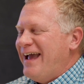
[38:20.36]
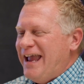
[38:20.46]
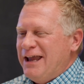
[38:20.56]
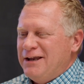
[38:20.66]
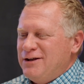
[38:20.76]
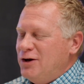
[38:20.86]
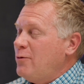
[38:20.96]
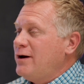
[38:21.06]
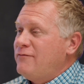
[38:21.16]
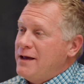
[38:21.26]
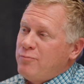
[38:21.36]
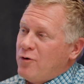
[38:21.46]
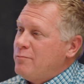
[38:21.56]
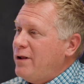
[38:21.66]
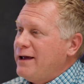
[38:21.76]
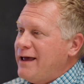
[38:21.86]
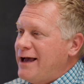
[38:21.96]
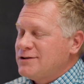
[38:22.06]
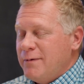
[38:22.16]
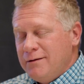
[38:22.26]
And you know what? If they point blank
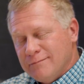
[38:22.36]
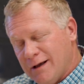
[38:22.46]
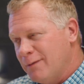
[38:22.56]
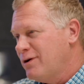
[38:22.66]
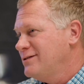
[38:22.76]
ask me, I'm going